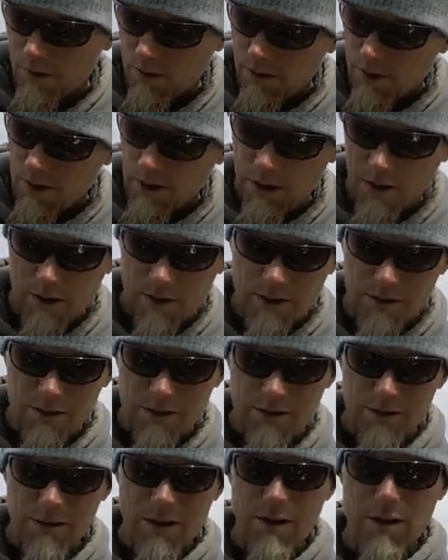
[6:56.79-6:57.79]
And this
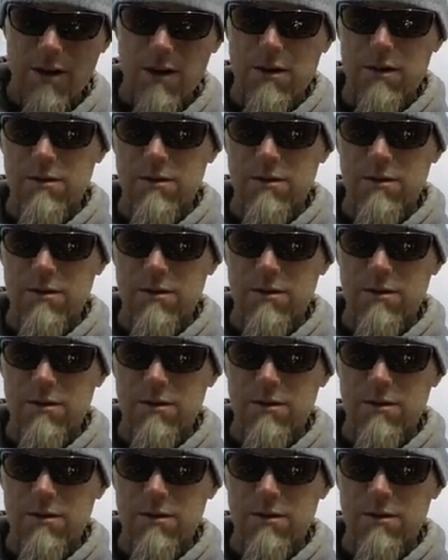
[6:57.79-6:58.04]
is a,